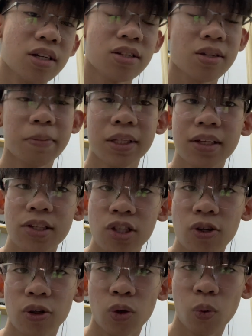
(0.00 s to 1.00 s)
is a bit
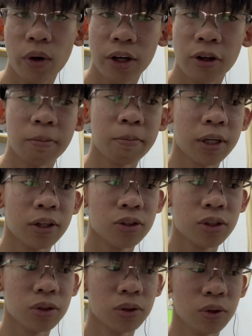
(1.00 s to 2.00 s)
easier to wear compared
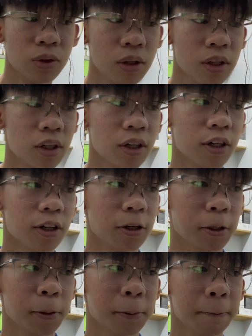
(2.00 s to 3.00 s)
to
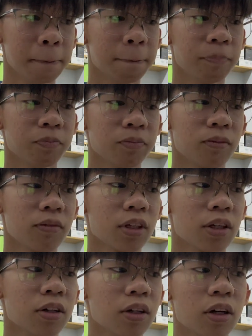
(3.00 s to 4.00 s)

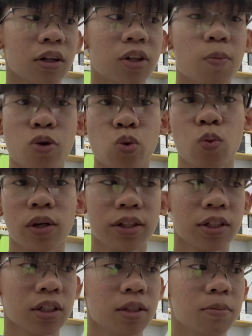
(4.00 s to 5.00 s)
The Most
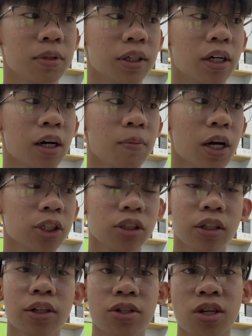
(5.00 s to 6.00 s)
Wanted. But I'm
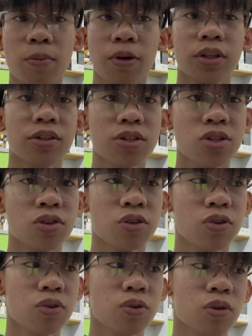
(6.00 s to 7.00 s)
actually gonna separate these
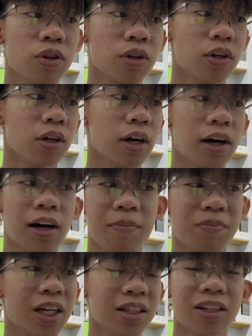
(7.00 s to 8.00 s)
two.
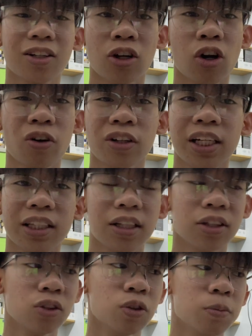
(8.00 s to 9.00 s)
I'm not gonna correlate
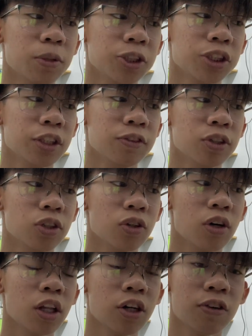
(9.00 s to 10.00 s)
them too much, even though
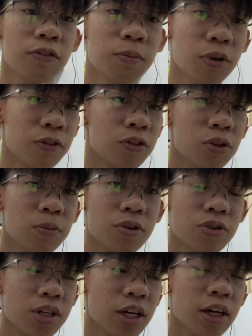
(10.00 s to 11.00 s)
a lot of
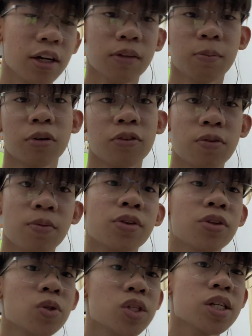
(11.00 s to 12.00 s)
perfumers and perfume
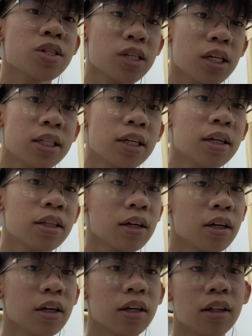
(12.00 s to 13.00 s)
enthusiasts say that
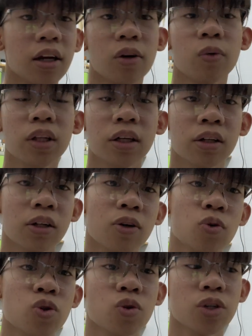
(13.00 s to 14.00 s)
they're really
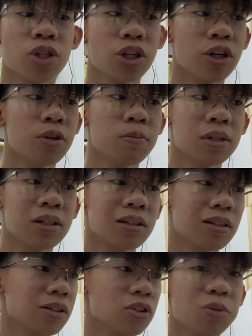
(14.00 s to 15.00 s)
close to each other. But
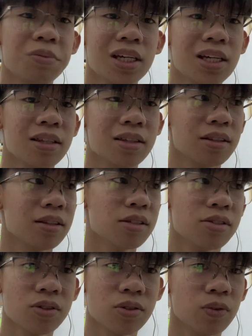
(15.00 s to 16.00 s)
to me, it
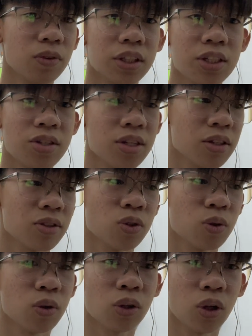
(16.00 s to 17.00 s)
doesn't really sit
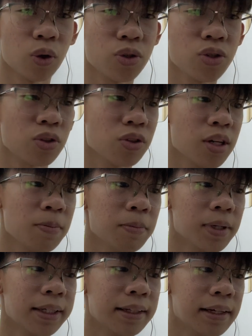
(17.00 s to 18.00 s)
too close to them.
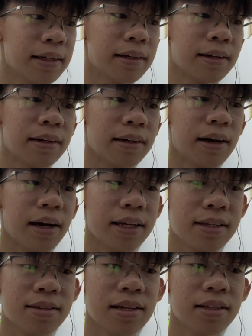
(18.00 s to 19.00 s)
But I
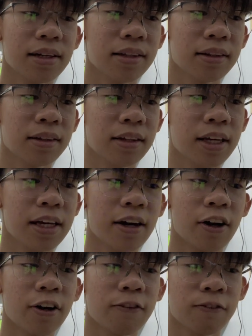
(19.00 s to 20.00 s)
can say that they
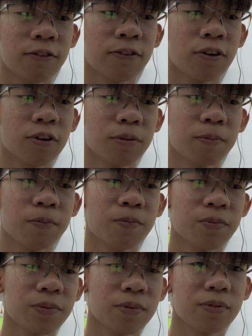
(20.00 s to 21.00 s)
are from
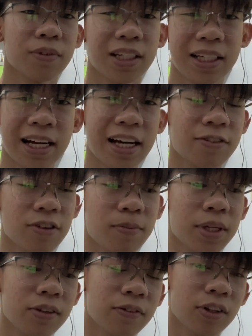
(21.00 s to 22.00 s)
kind of a
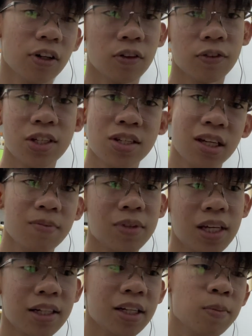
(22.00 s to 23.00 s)
bit of the same
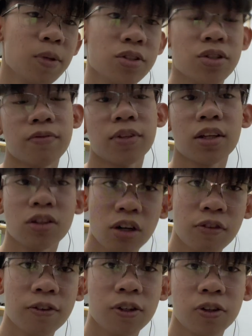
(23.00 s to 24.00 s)
DNA because of that
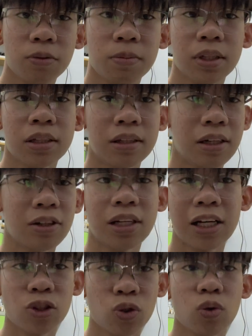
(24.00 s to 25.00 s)
toffee note, but they're
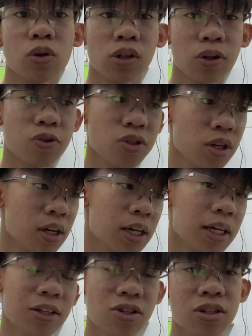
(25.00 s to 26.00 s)
not too close.
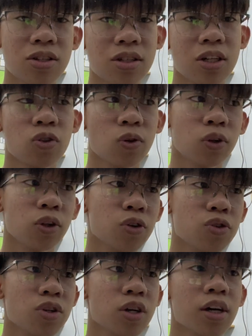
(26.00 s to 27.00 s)
It doesn't stick too
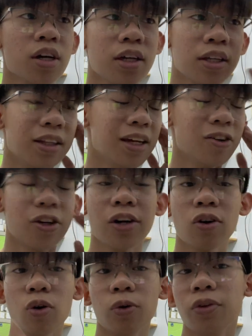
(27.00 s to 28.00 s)
close. They're
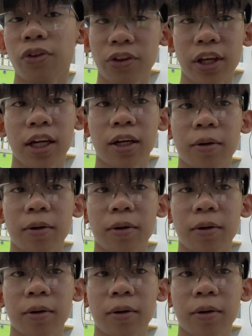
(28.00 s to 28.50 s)
their own thing.